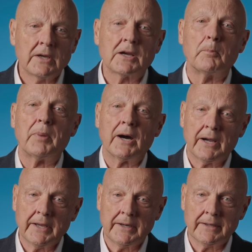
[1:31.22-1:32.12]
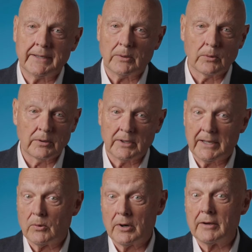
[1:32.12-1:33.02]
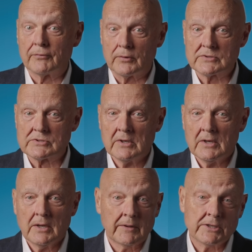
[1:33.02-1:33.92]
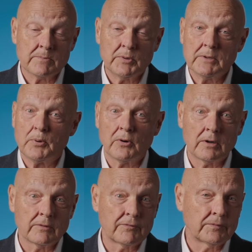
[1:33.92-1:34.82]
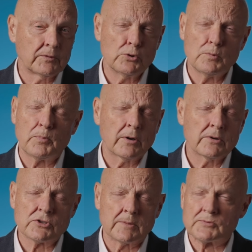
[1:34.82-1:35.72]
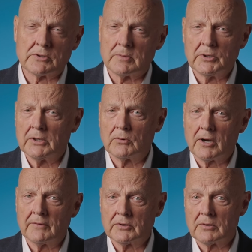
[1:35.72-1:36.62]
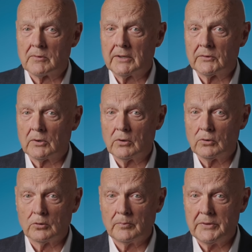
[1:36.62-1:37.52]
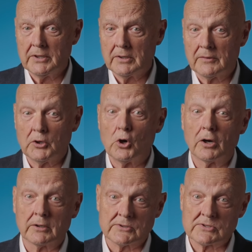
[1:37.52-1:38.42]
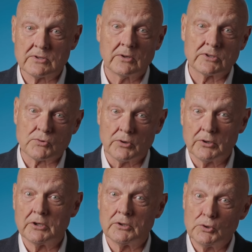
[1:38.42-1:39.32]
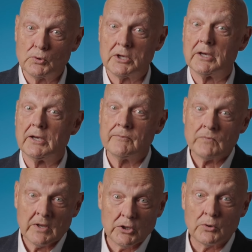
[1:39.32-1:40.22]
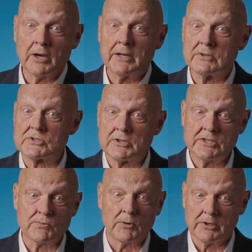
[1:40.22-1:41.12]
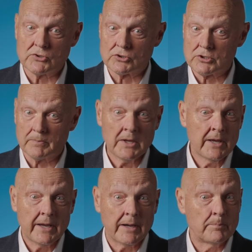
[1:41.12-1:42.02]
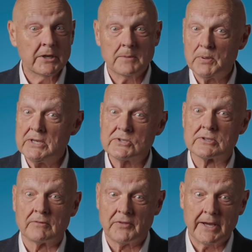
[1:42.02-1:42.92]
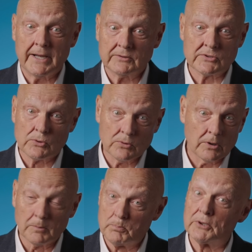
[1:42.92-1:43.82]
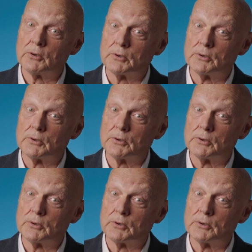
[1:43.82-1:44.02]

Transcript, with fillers: combine our, our efforts. That's a big part of new partnerships that are being crafted around the globe. The uh, the AUKUS, the Australian UK United States relationship. A big piece of that, the so-called Pillar